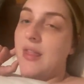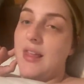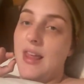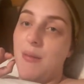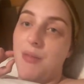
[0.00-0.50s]

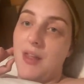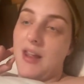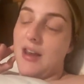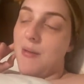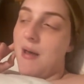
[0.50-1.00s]
keep
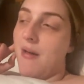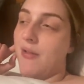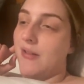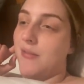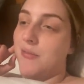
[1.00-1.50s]
thinking I'm
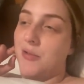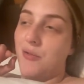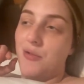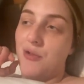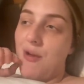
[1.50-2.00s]
having some sort
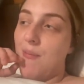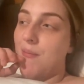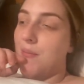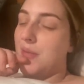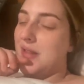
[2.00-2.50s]
of
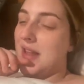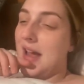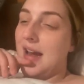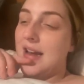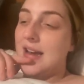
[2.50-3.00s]
cramps,
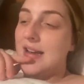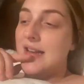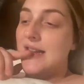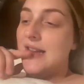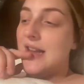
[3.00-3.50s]

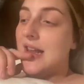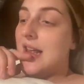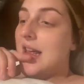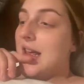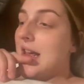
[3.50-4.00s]
tightenings
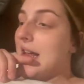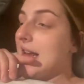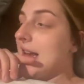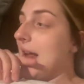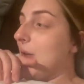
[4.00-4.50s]

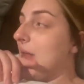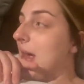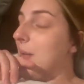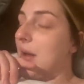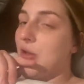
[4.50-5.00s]
down
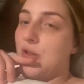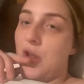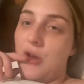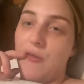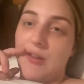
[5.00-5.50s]
there, but I just
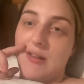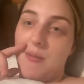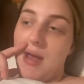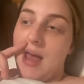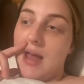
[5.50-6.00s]
don't know if it's in
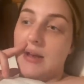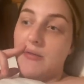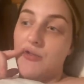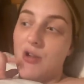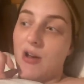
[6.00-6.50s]
my head. I'm
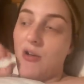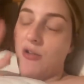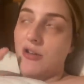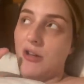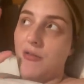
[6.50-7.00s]
trying not
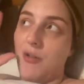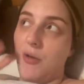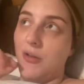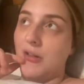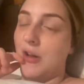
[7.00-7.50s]
to
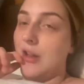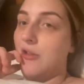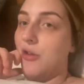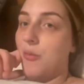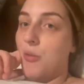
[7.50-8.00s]
focus on it
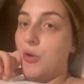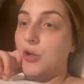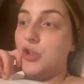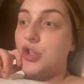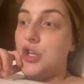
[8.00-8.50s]
too
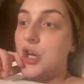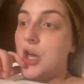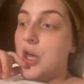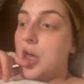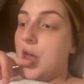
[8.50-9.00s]
much,
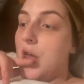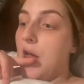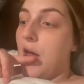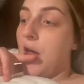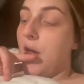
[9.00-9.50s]

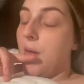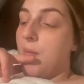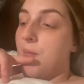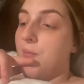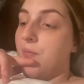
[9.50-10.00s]

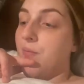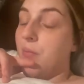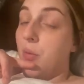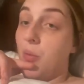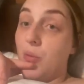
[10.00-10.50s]

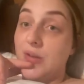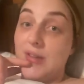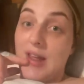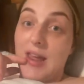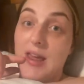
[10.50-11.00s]
but we'll
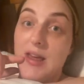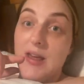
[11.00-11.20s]
see.